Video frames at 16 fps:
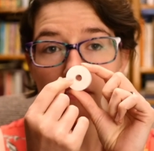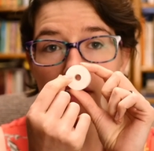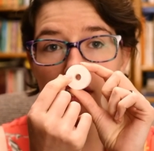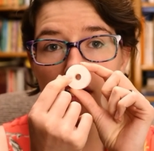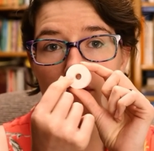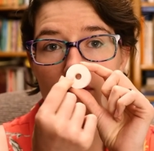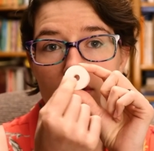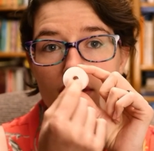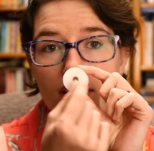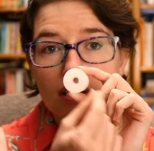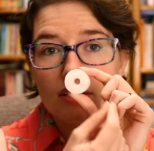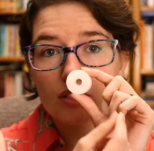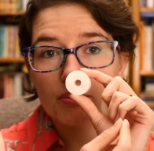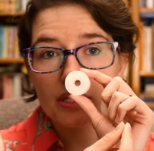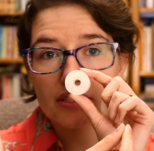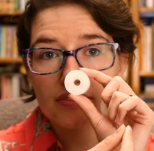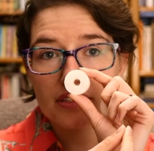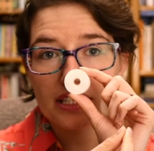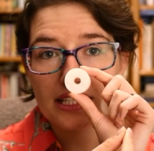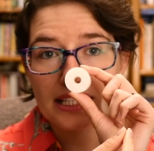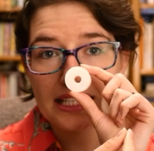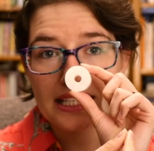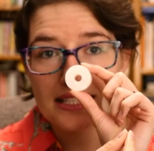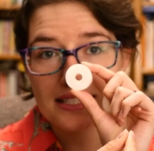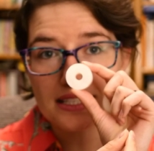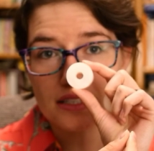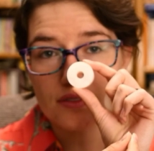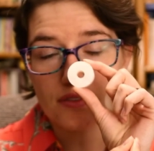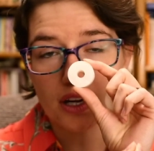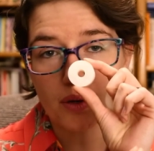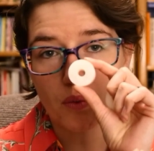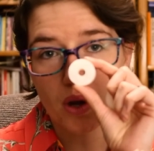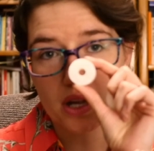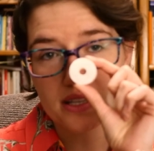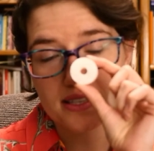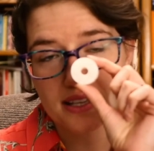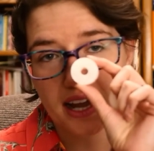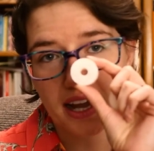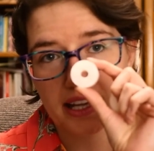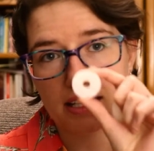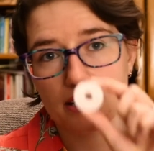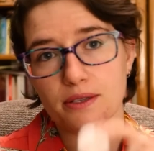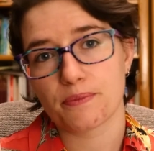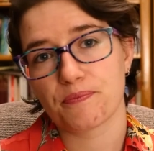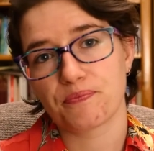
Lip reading: that covers a little bit of an adhesive on one side.